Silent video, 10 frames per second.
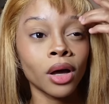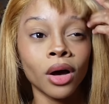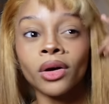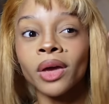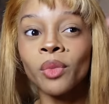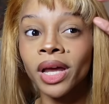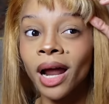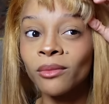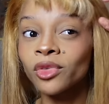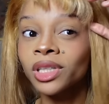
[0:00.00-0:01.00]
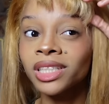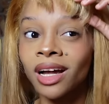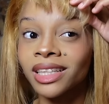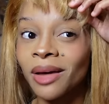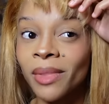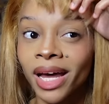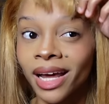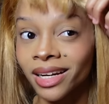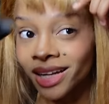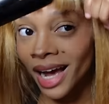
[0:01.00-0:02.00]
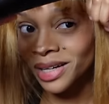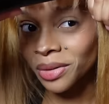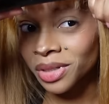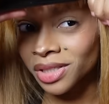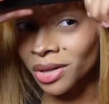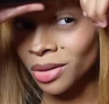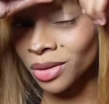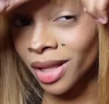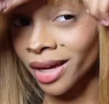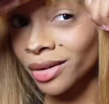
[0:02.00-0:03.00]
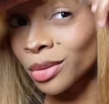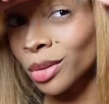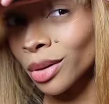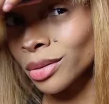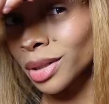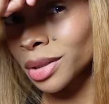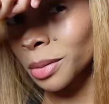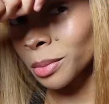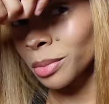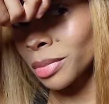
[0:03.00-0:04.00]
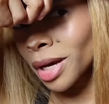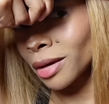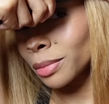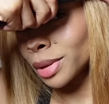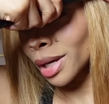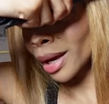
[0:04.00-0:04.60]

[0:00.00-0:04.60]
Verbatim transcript: Okay, wait, I'm really not that mad at it. I know that y'all are like, girl, get them baby